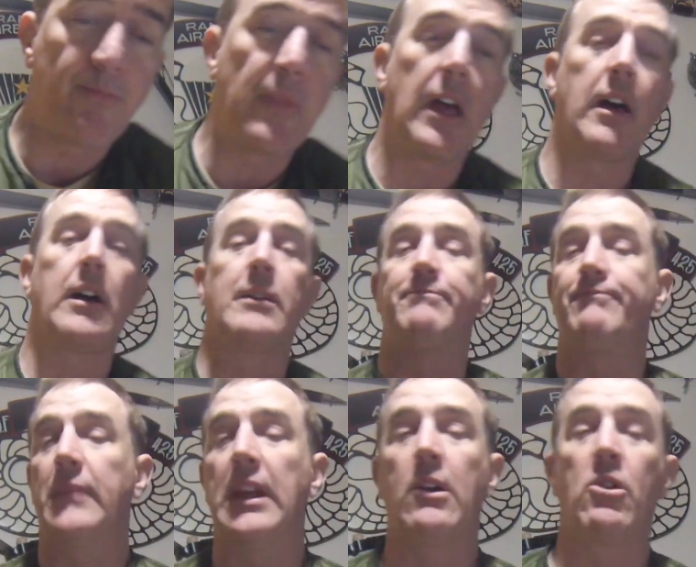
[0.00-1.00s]

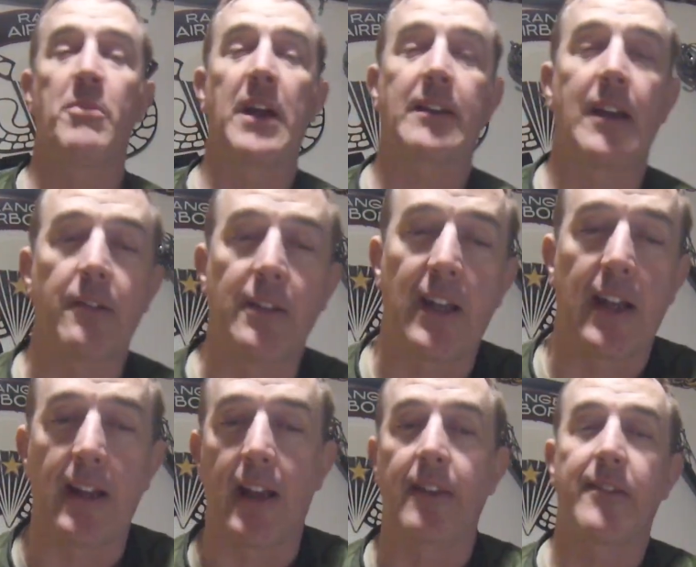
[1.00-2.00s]
You're going back down the
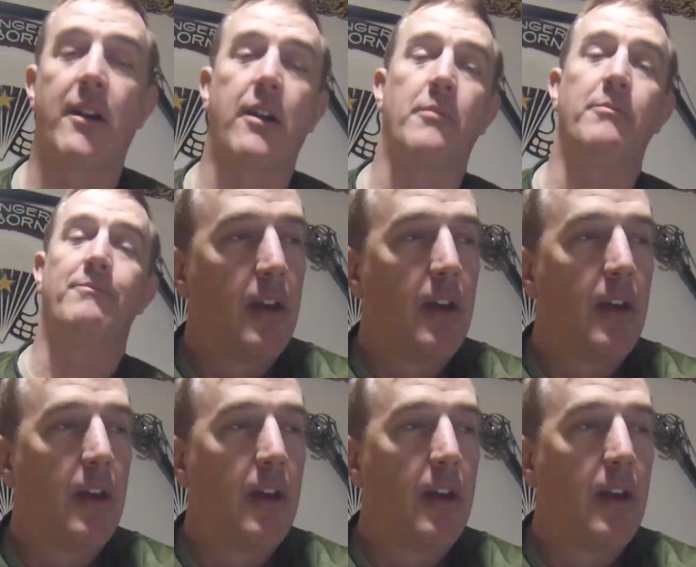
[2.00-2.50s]
leg lance hard.